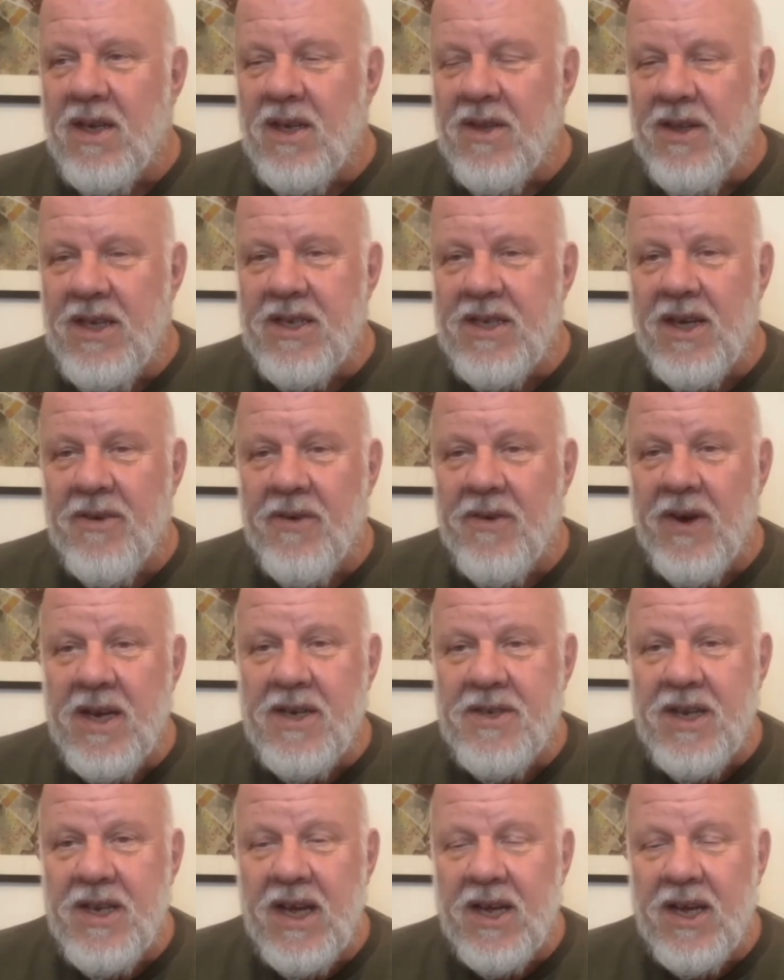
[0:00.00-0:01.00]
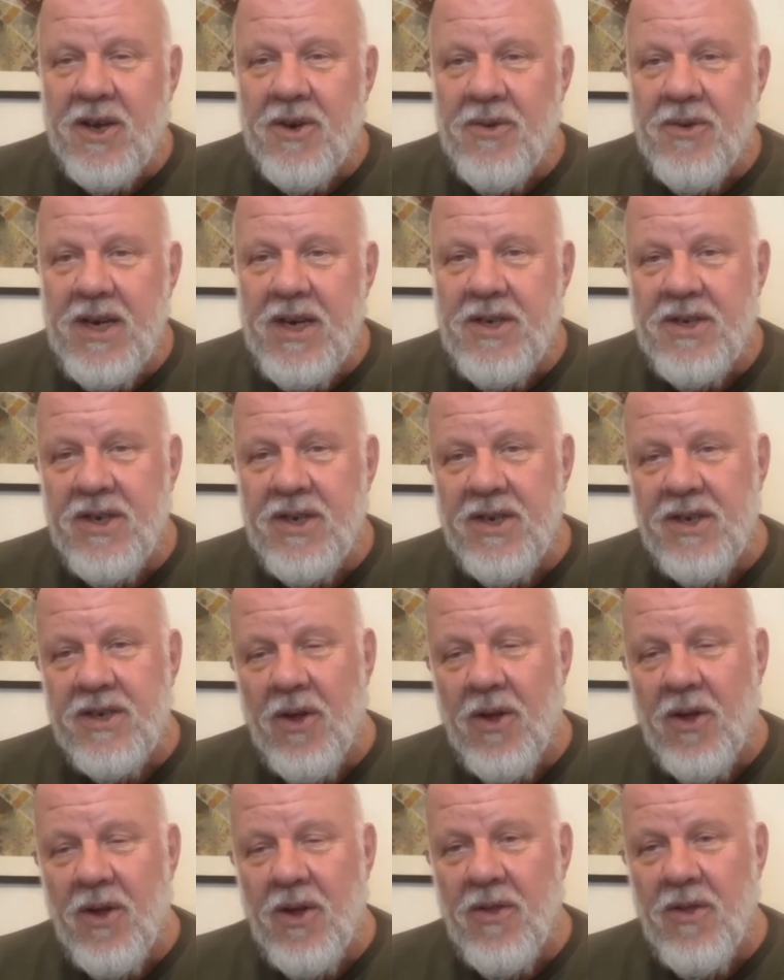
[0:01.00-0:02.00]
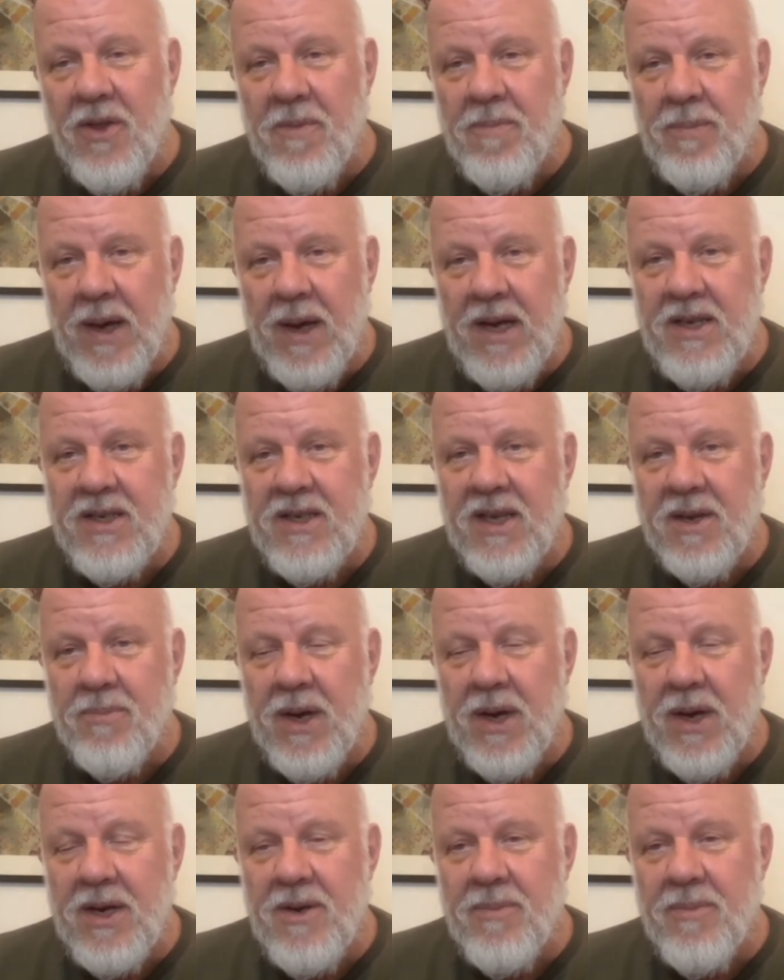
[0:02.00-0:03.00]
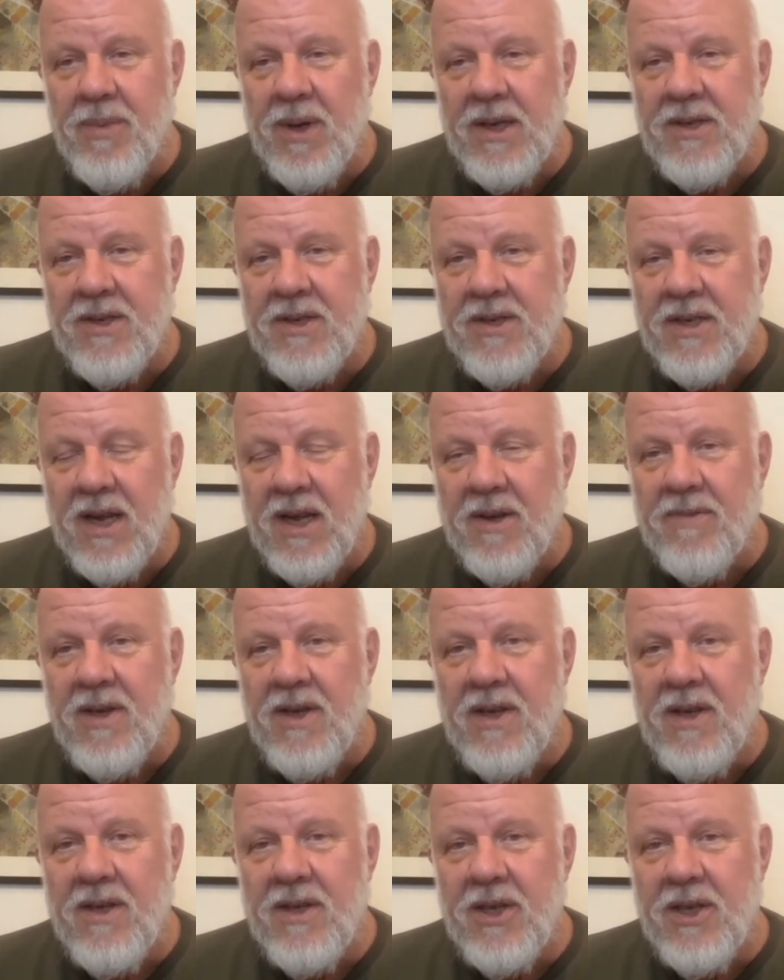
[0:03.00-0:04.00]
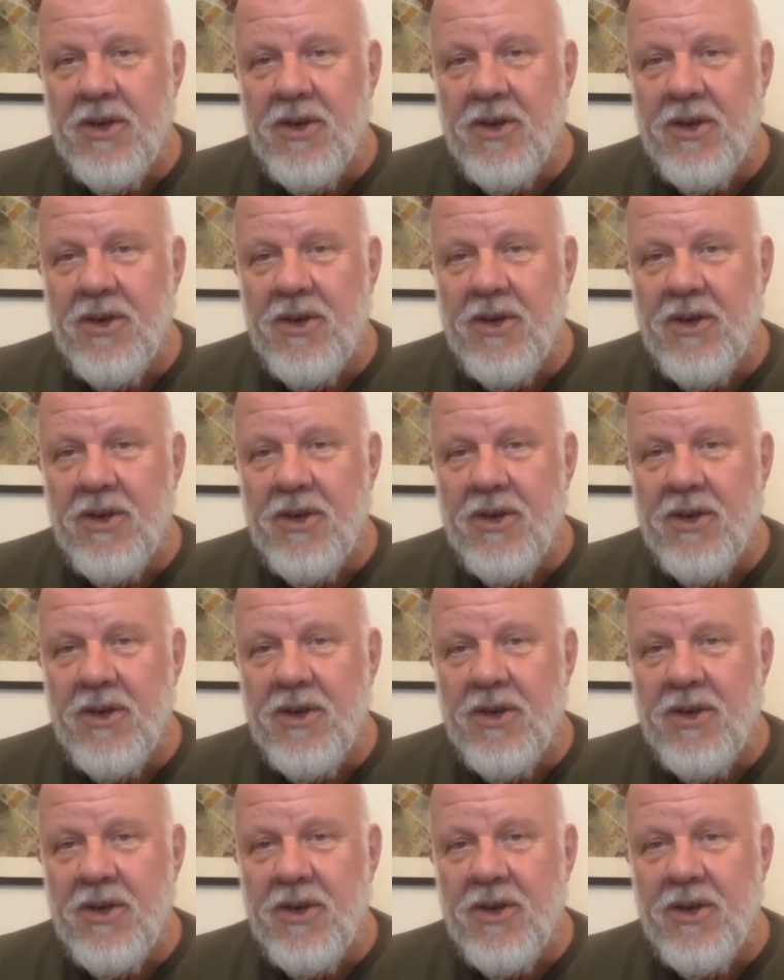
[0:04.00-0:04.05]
like decorations on the basic bread and butter stuff that